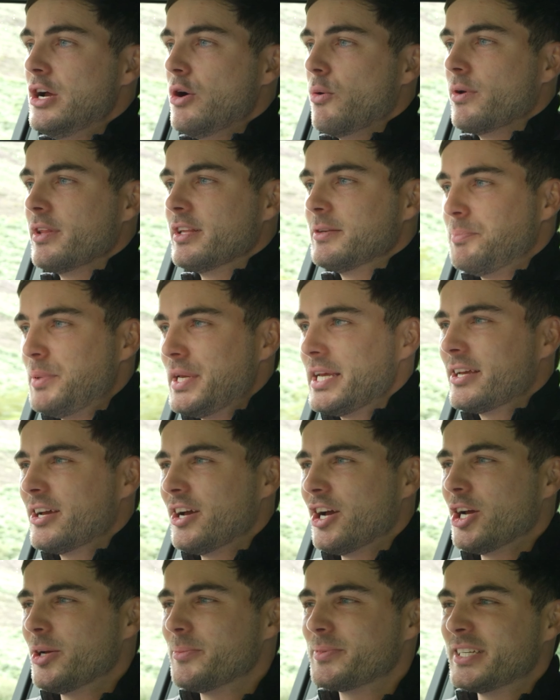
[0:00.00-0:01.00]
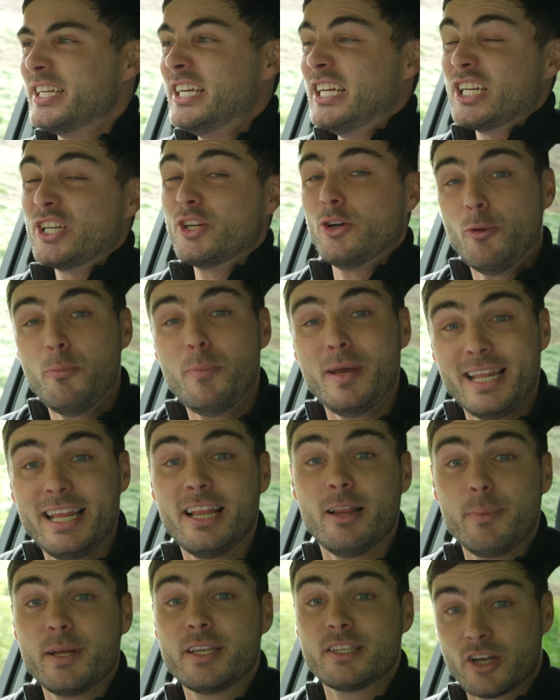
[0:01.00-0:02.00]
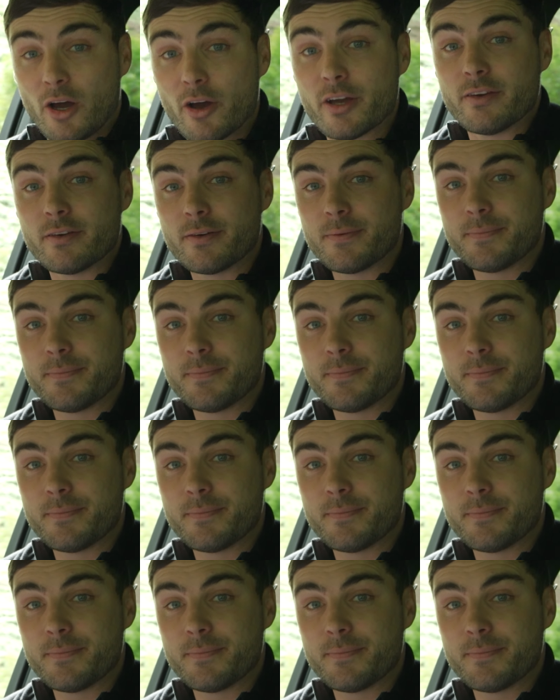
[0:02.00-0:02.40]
where there's big curbs could be a little bit tight.